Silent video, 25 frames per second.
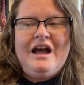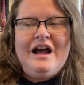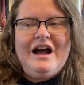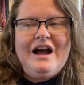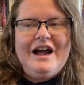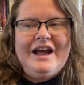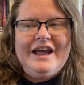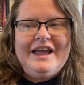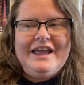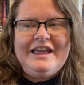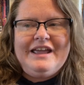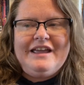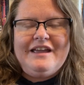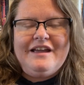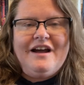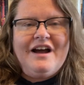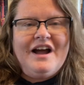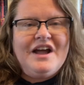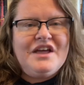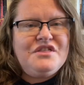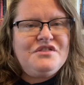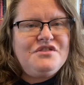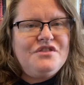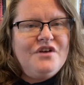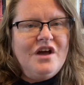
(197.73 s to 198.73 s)
I
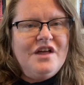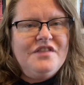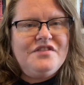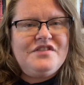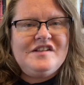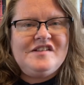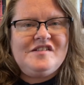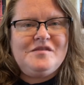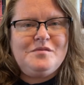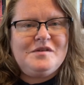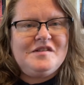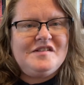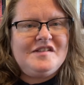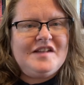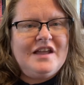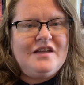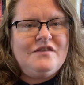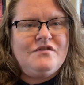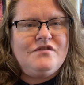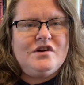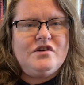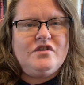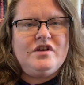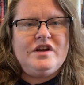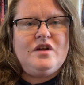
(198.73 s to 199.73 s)
I thought this was a
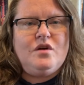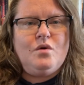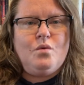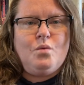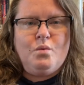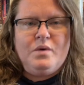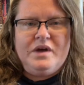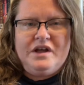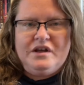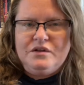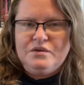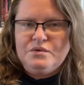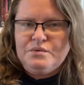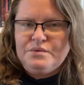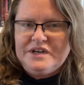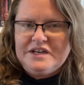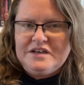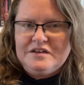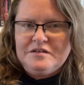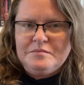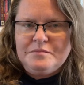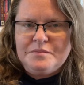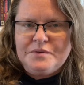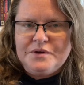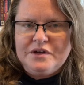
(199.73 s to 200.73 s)
very well
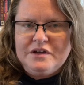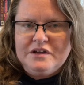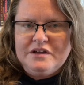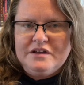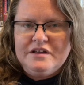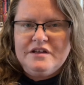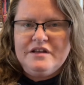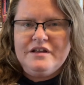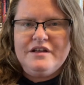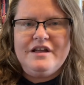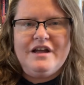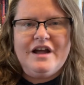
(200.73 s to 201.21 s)
written book.